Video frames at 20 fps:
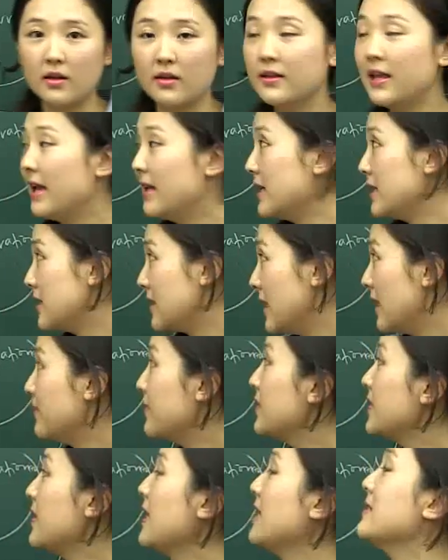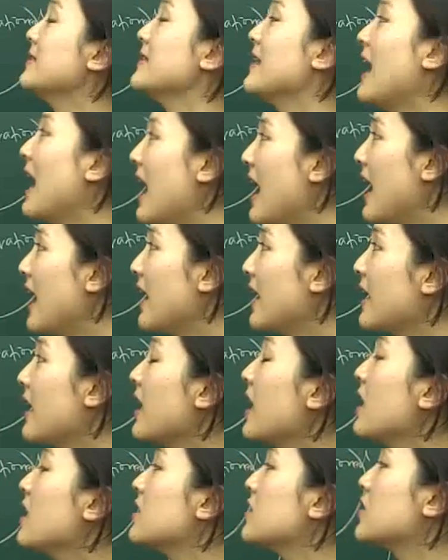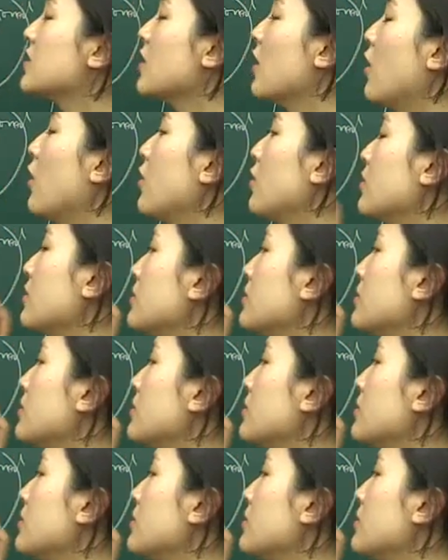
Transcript: that is given as I. So,